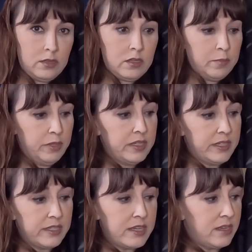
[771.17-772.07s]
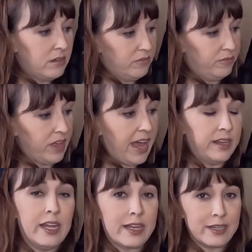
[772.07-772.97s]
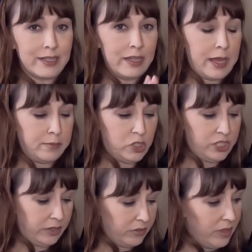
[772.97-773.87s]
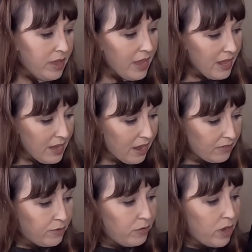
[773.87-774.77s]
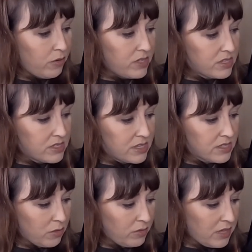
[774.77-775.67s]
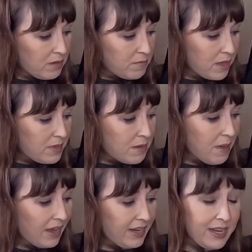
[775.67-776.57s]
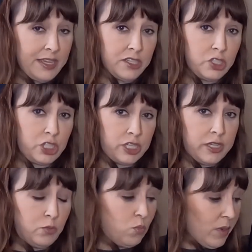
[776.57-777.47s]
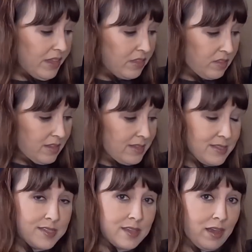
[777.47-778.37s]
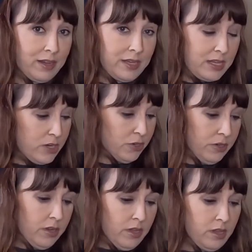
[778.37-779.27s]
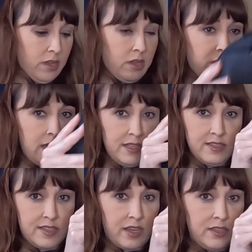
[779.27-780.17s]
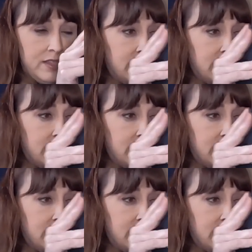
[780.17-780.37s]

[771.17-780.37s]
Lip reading: completely flat like a clamshell. Now if you notice, it's only maybe about 1 inch in width inside here, inside